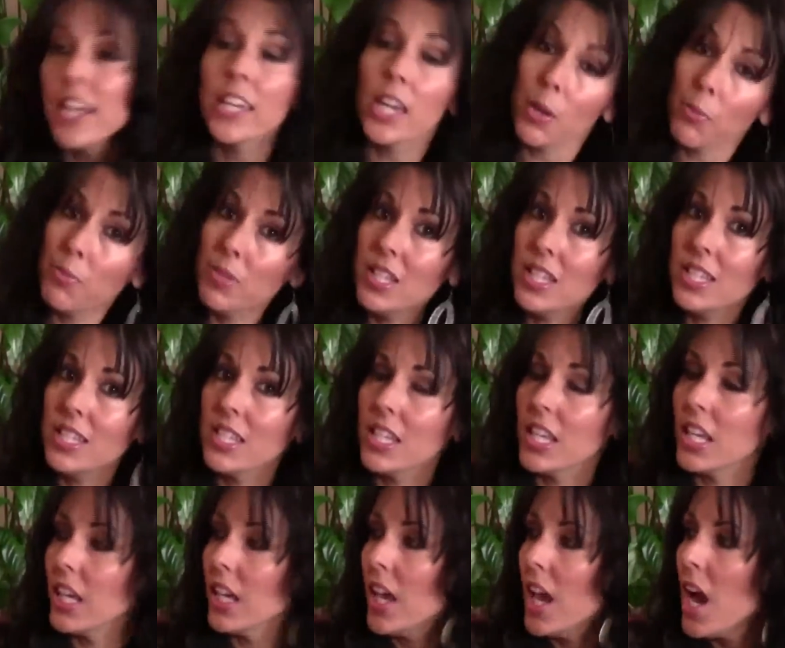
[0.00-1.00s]
I kept
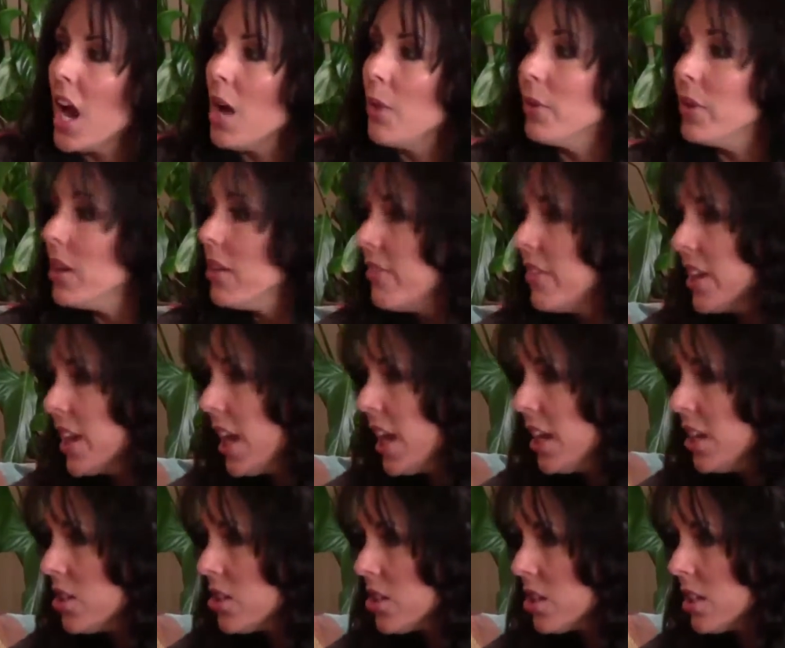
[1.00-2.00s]
busy. I went on
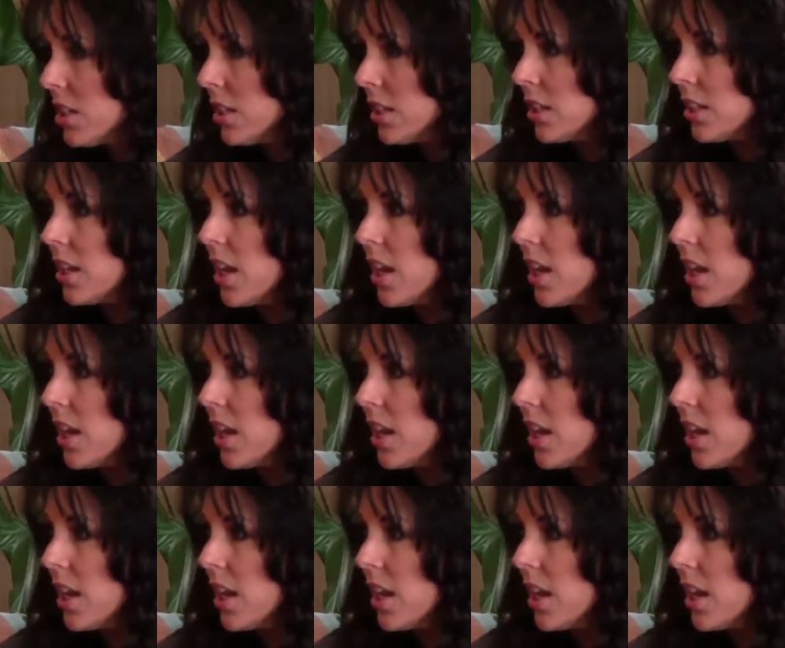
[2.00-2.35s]
vacation.